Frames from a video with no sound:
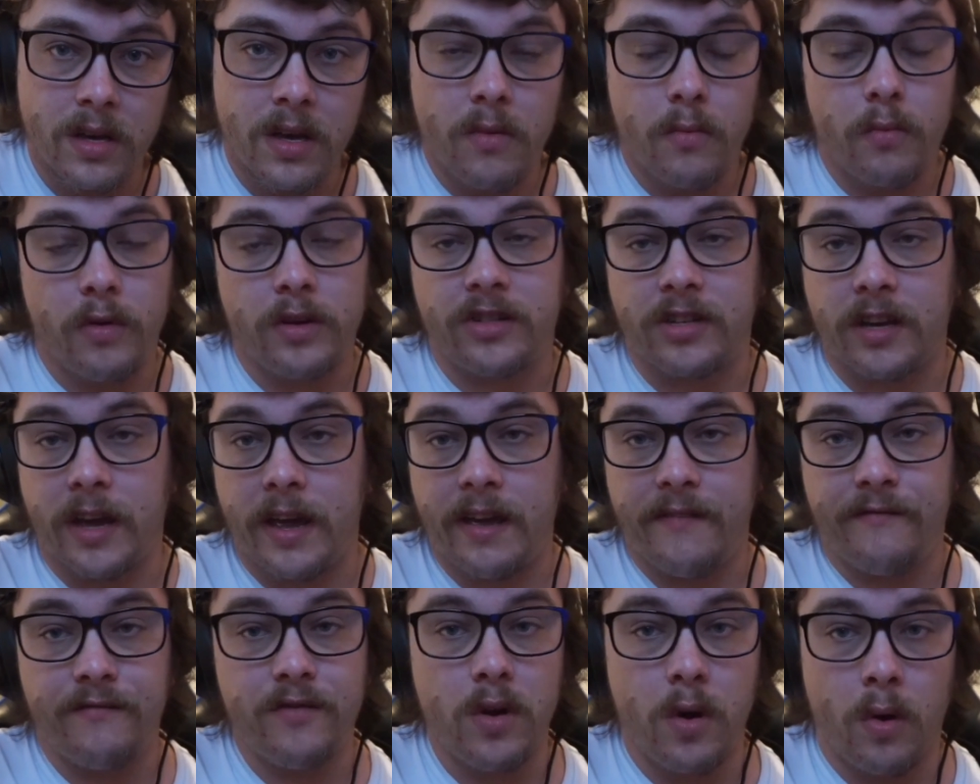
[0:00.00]
which
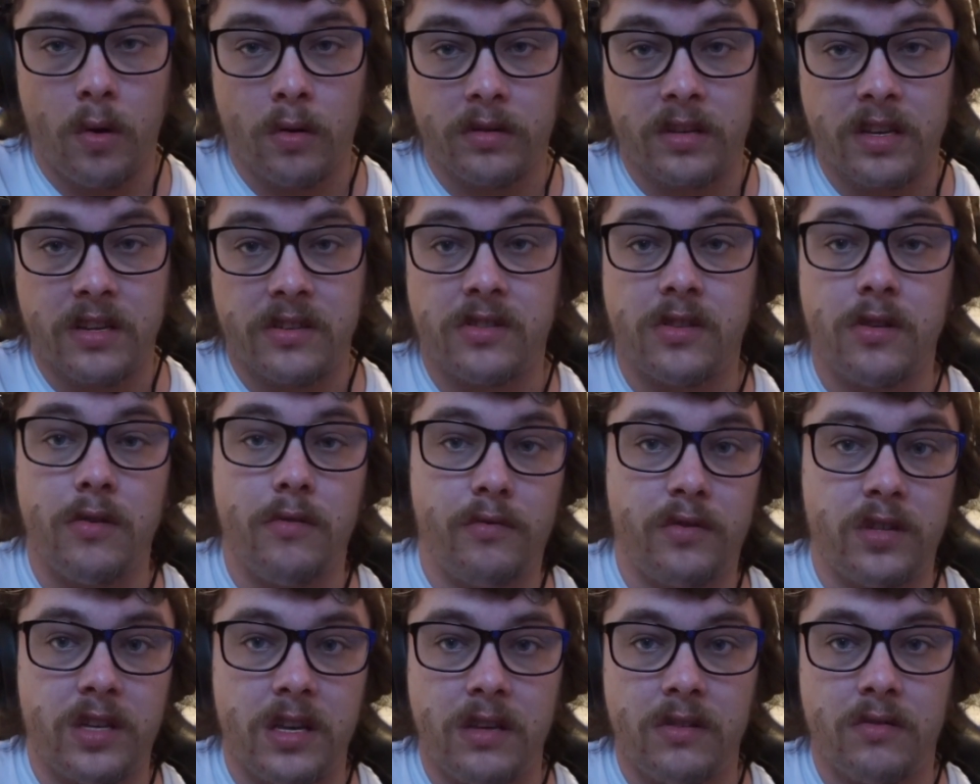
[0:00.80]
I've noticed
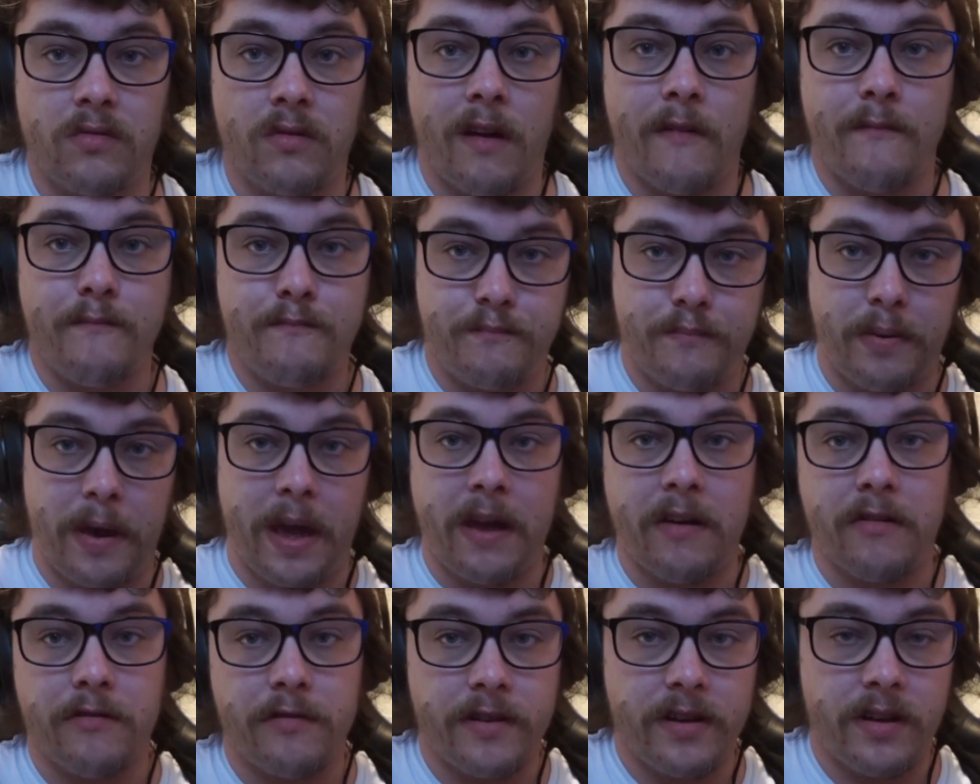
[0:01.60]
you seem to have
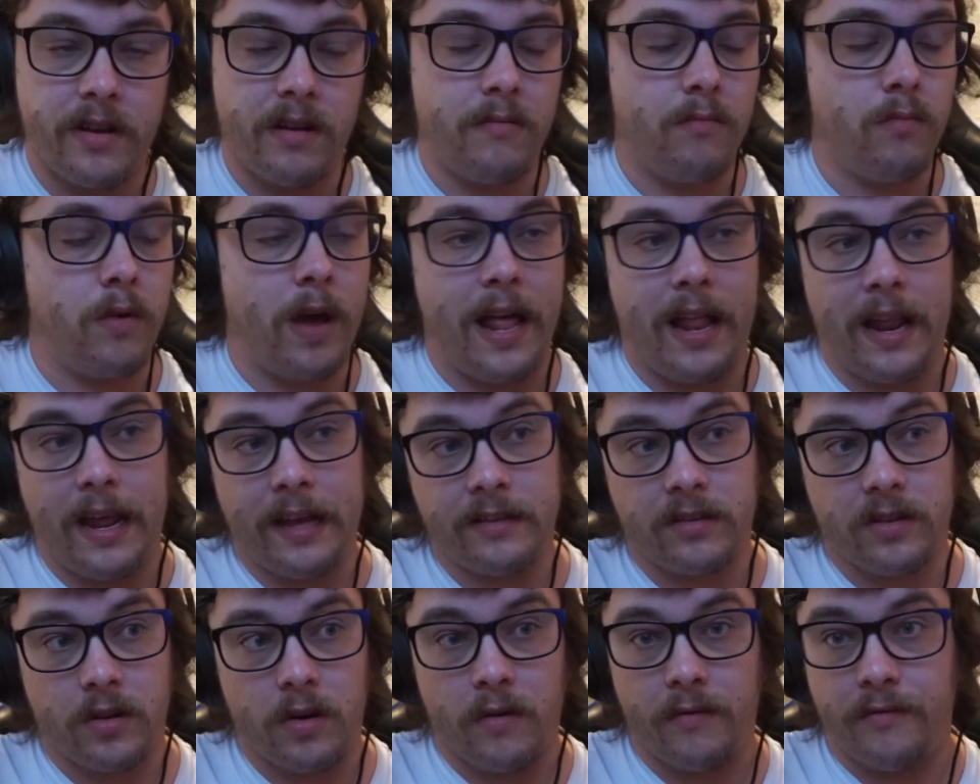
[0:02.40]
buried. Well, I
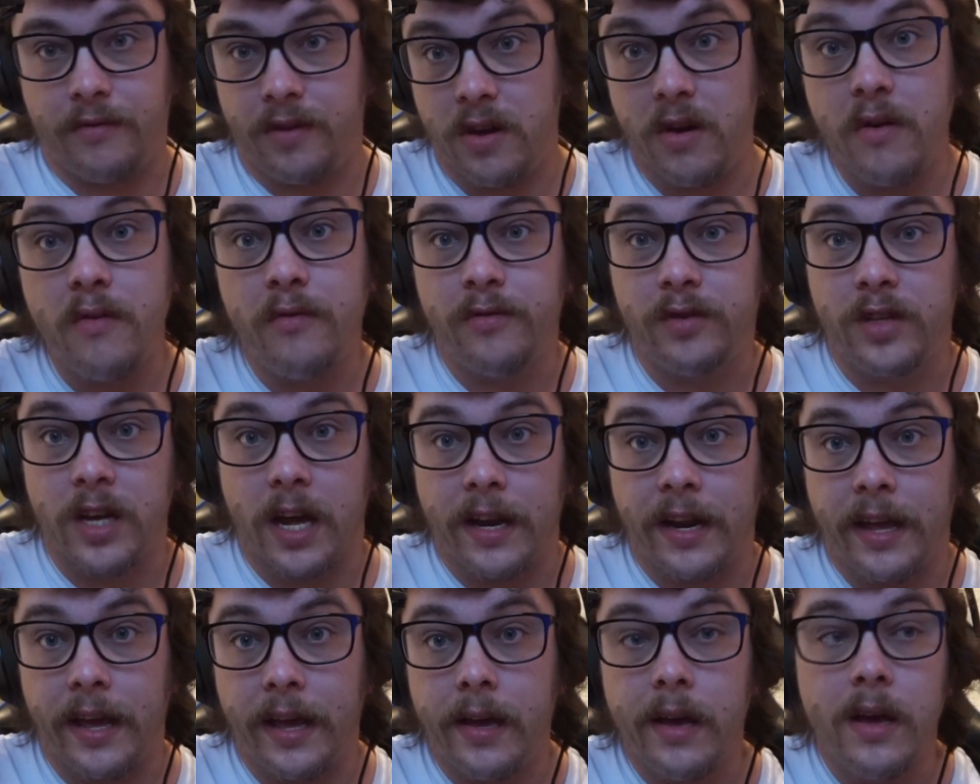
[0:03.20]
don't know if you've
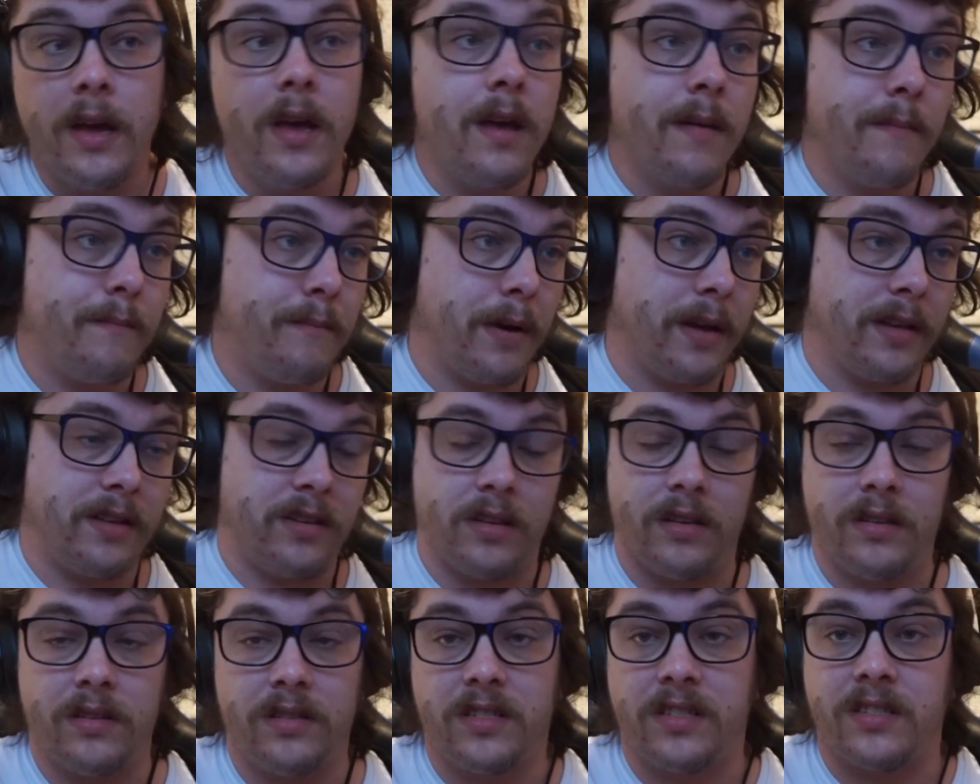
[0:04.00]
done it, but
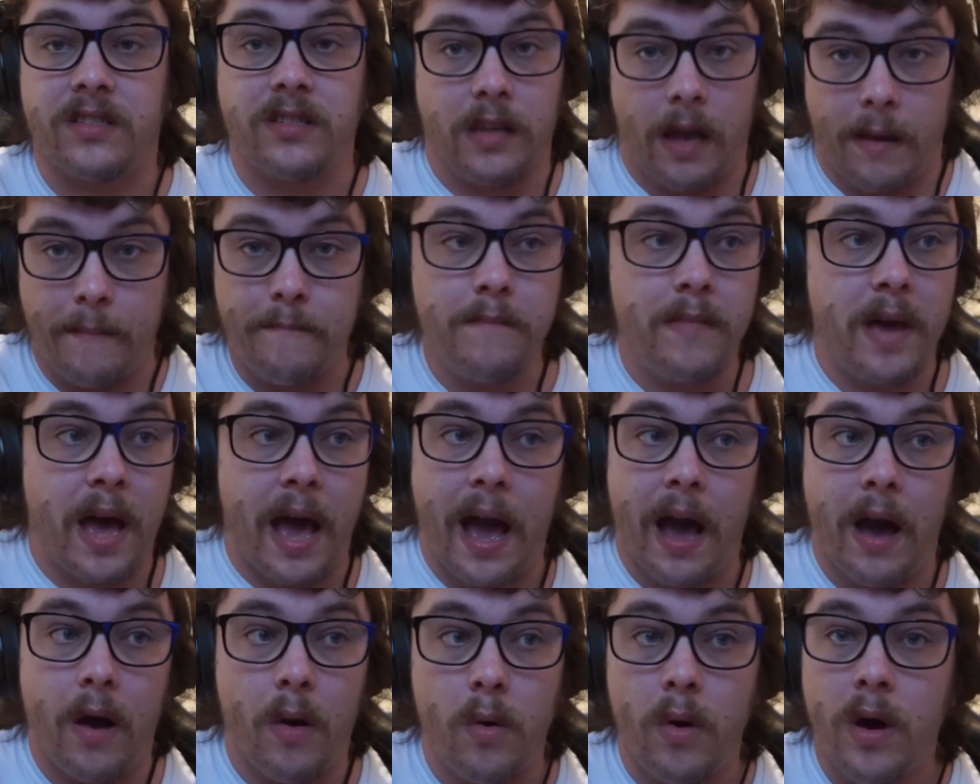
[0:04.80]

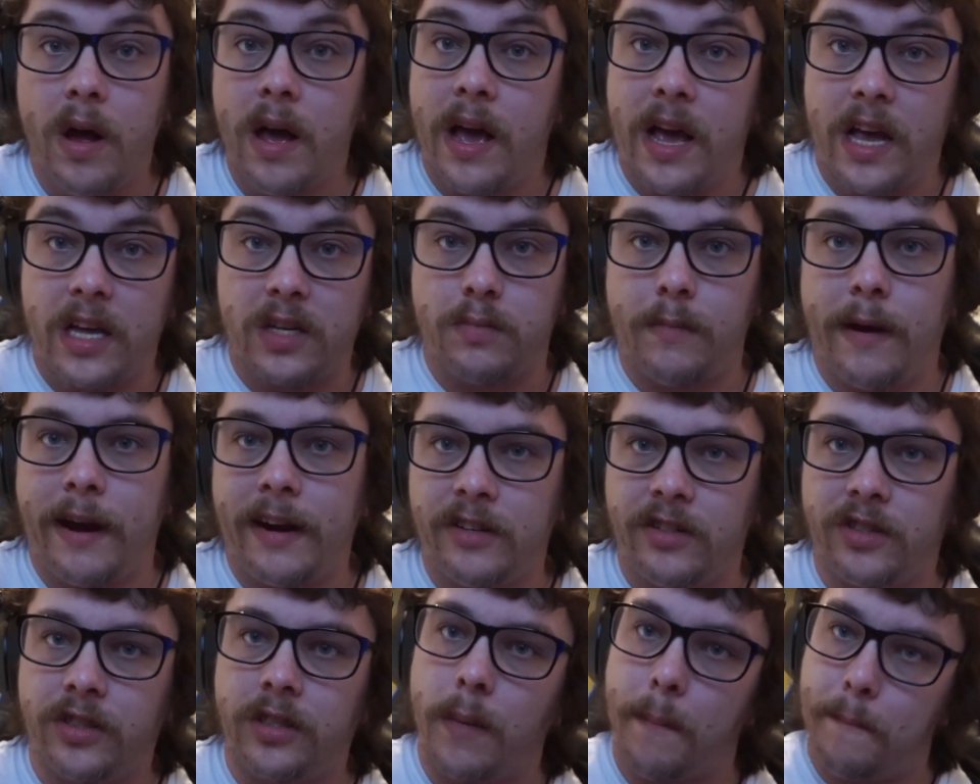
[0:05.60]
somehow has
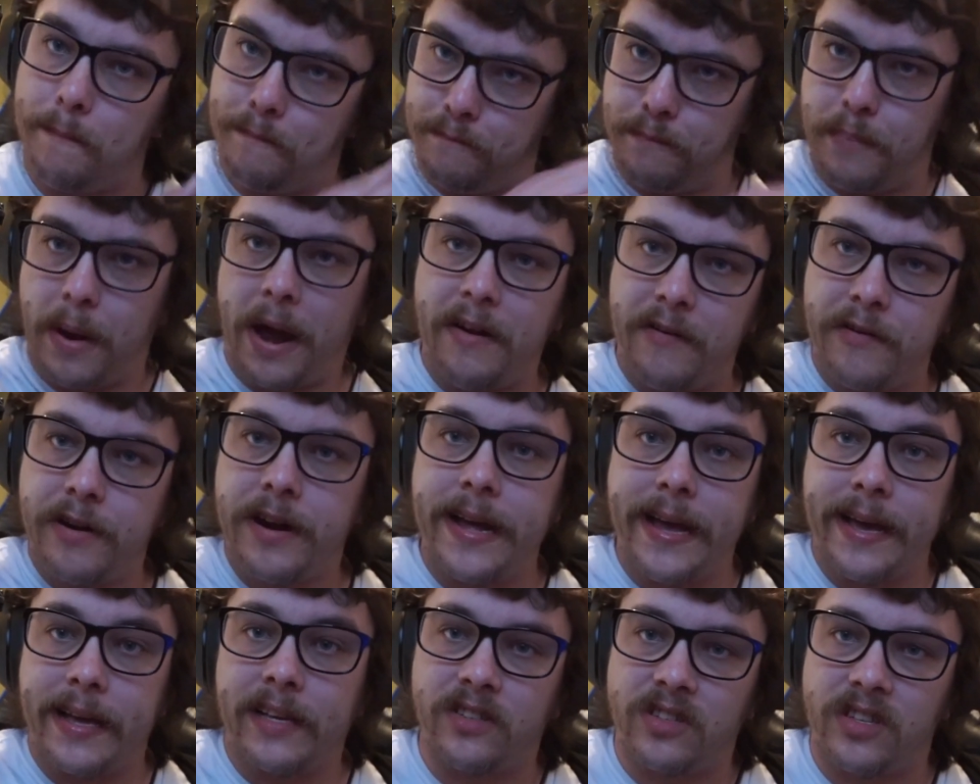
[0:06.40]
managed to
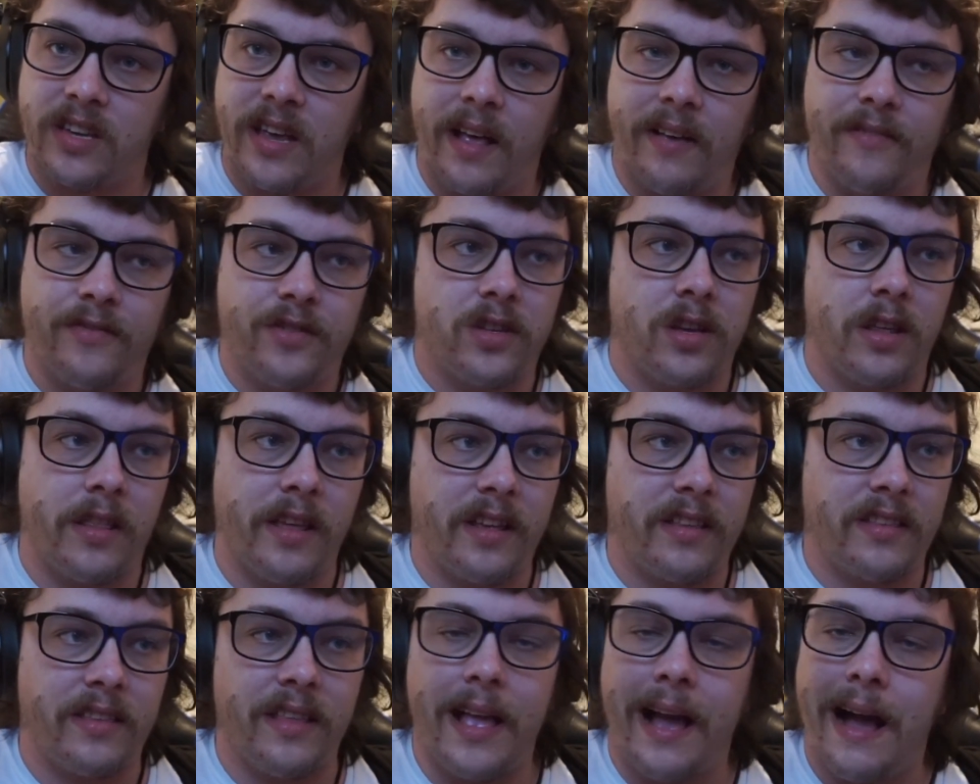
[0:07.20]
bury itself so
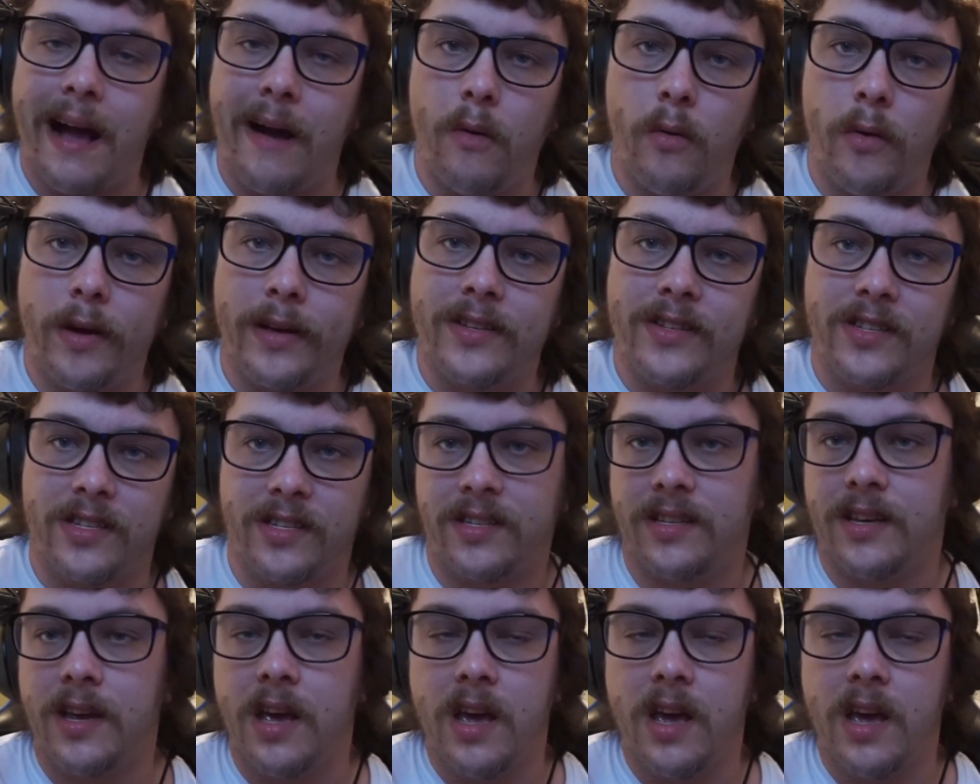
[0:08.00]
that now it's